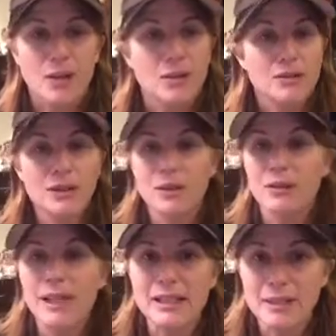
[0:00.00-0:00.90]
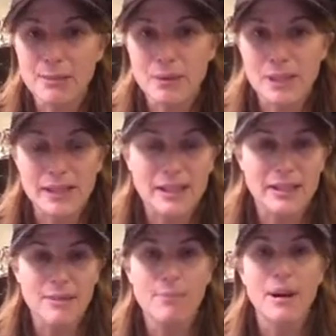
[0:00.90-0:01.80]
who's a great support
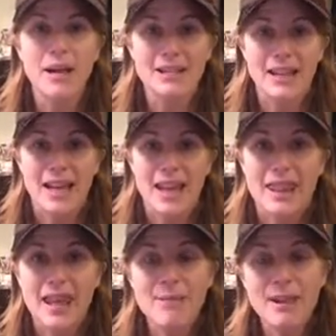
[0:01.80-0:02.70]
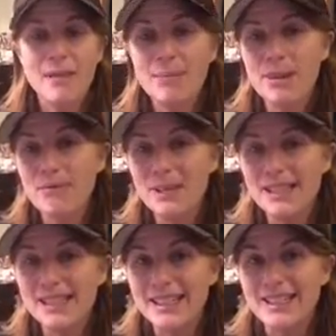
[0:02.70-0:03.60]
system, but they may be
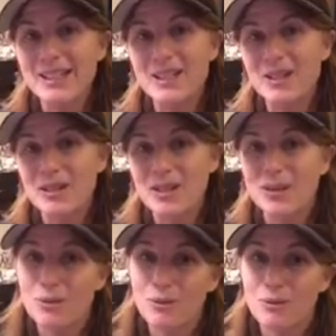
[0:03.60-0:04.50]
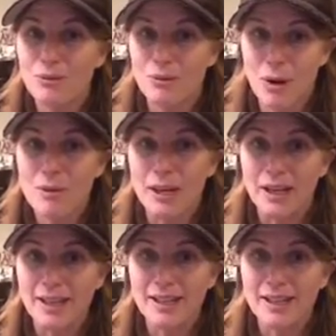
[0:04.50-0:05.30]
resistant to you growing.